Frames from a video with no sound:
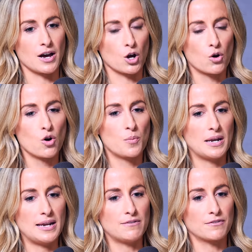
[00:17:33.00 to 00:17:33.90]
a core
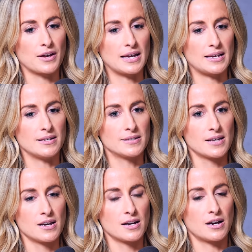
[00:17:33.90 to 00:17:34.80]
belief that is
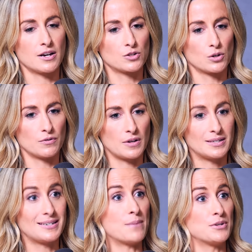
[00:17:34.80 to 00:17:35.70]
a uh, sort of
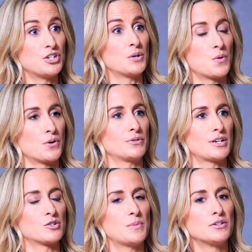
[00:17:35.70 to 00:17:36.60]
damaging one or
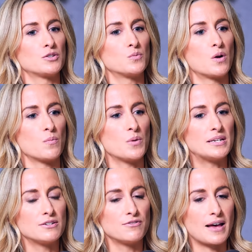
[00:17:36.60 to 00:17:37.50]
detrimental one, we
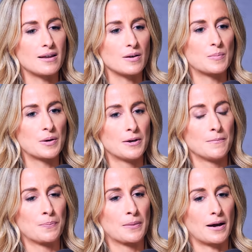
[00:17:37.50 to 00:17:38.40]
develop
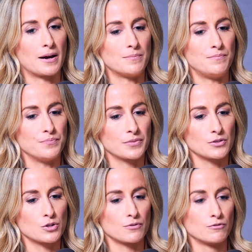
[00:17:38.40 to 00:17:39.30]
um,
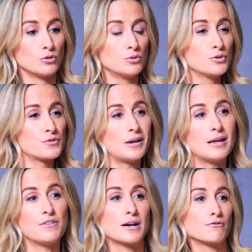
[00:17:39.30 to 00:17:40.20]
sort of rules for
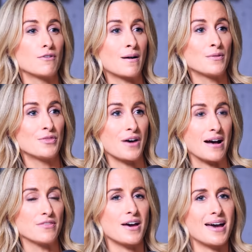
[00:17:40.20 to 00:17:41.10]
living around
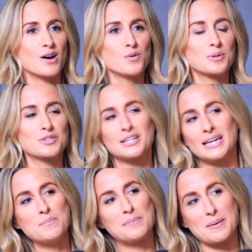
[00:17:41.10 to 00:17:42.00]
that that help us to
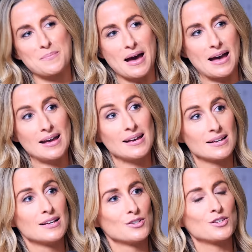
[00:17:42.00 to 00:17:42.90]
keep it at bay.
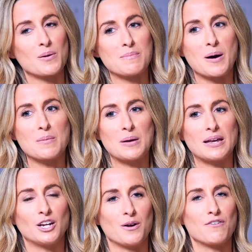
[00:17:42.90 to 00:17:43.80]
So it might be,
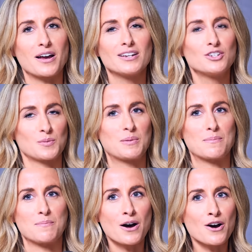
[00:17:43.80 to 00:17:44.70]
you know, if I can just be
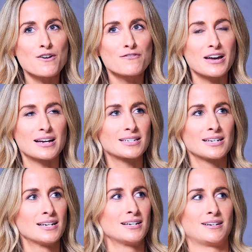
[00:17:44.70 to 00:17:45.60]
the perfect
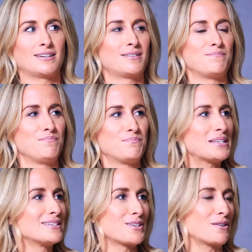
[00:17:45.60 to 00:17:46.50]
um,
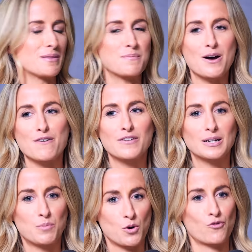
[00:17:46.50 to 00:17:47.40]
business owner and the
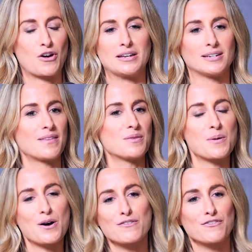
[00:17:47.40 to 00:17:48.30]
perfect boyfriend and the
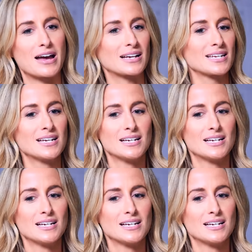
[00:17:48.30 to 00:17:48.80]
perfect